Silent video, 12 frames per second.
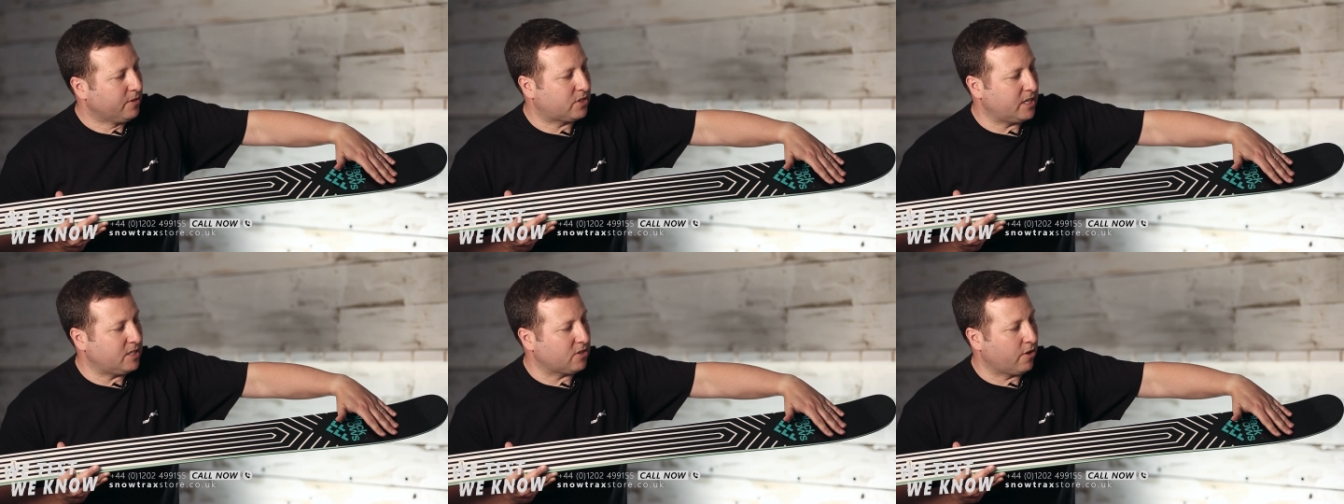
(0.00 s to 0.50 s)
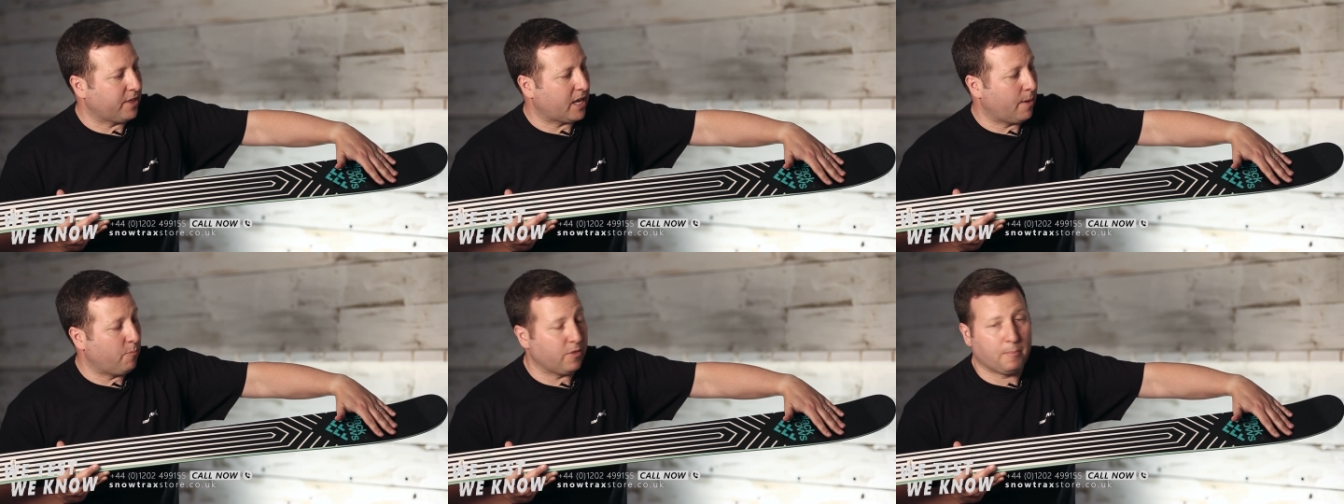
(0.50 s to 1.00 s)
the skis either
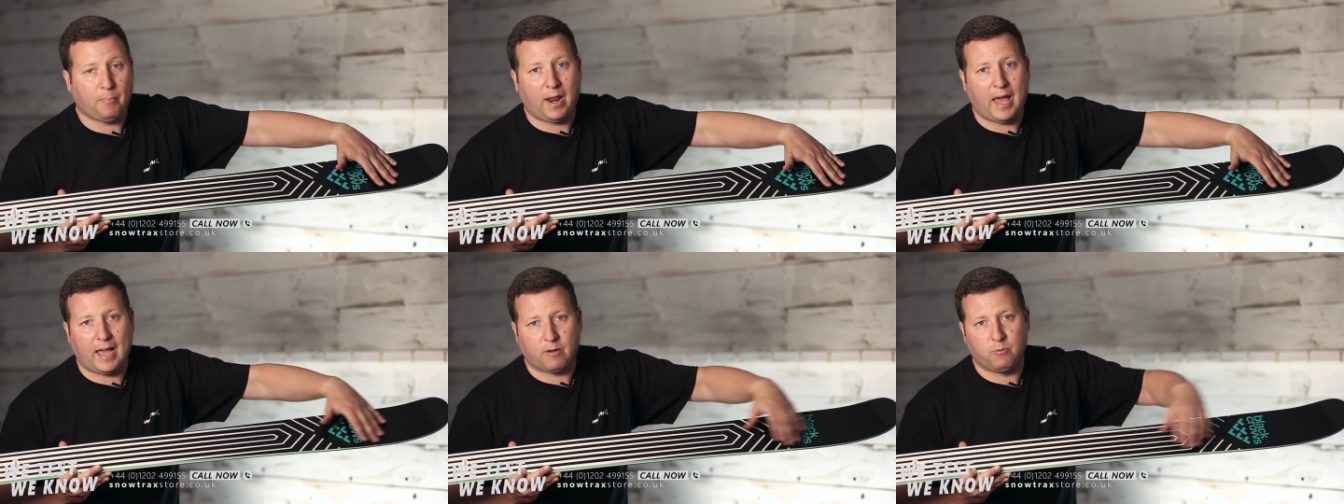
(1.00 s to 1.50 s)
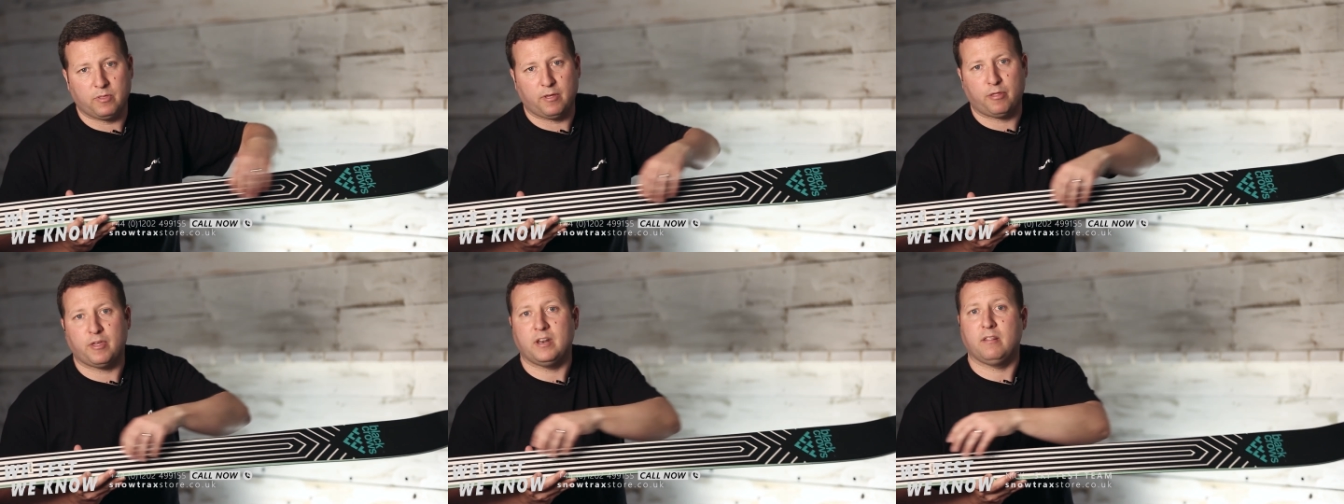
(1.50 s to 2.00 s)
come with a black, with a
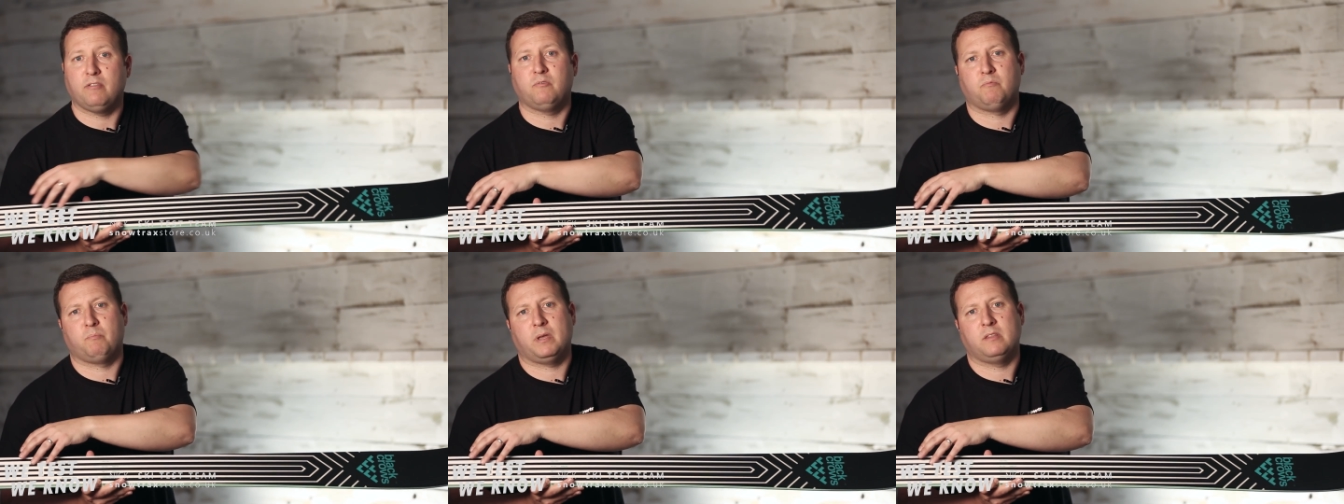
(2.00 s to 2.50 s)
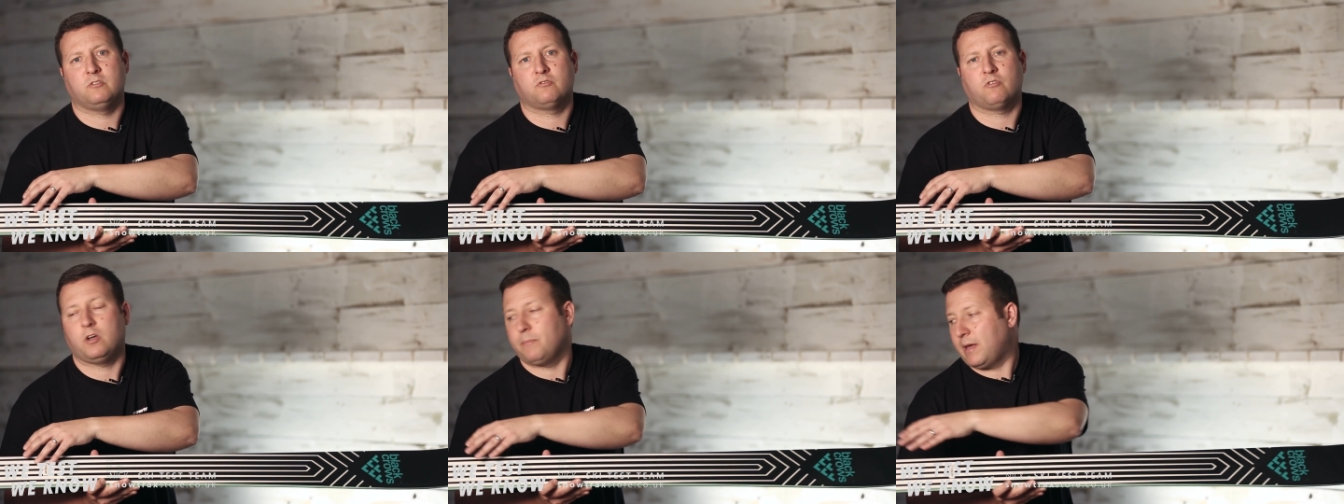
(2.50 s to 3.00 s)
thin
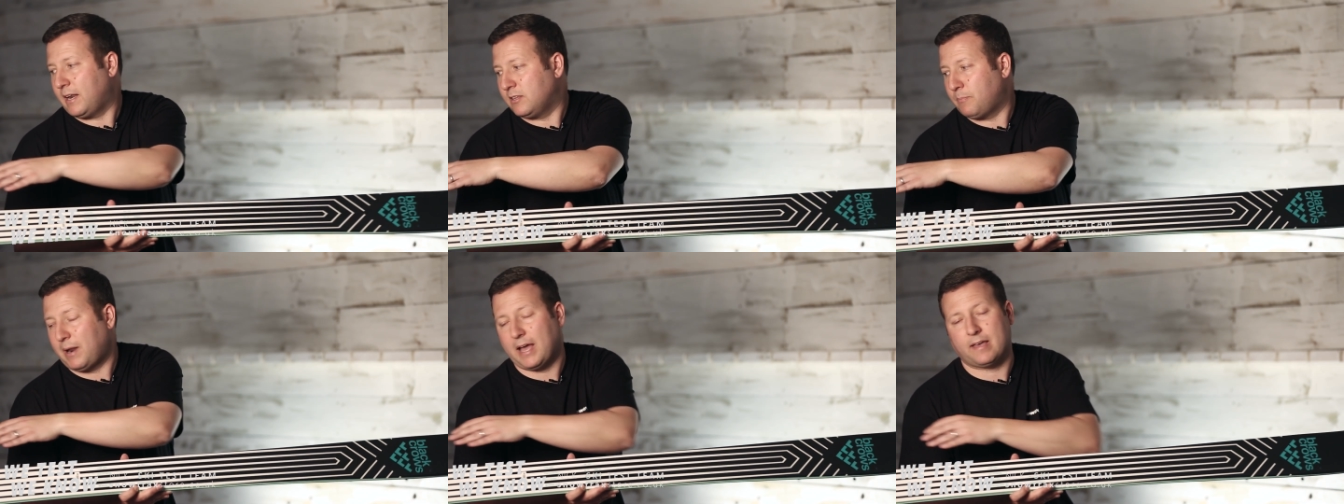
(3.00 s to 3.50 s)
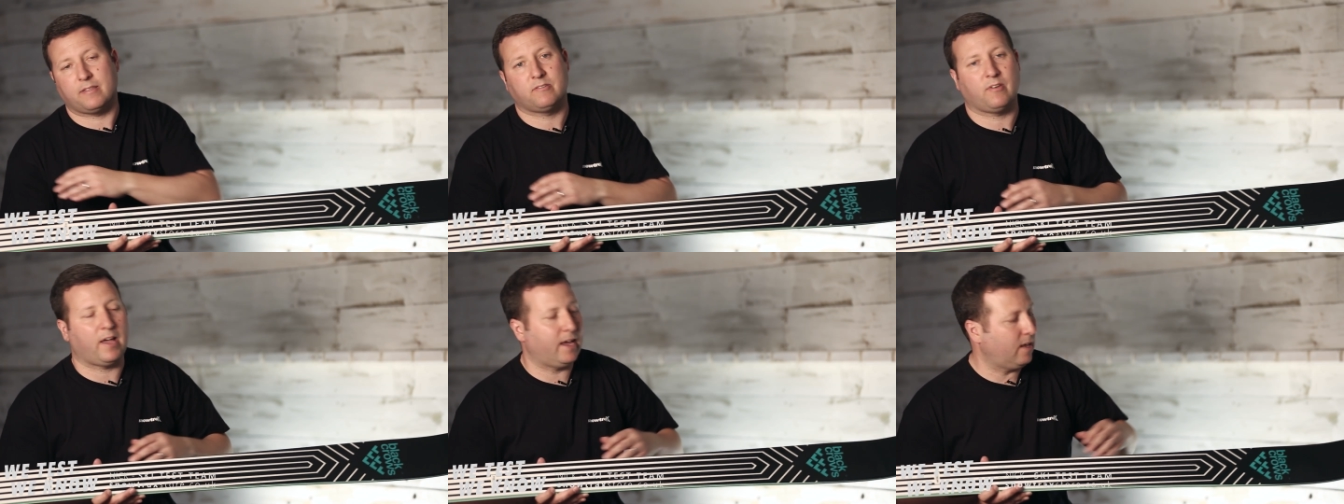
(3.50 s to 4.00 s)
pinstripe heading to black at the
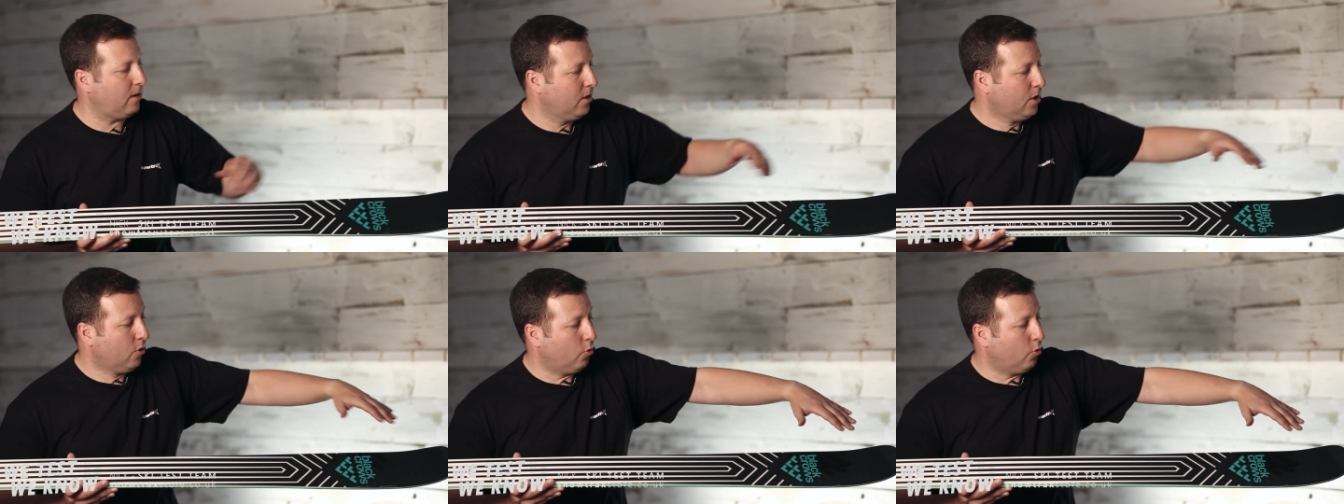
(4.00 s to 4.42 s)
tail,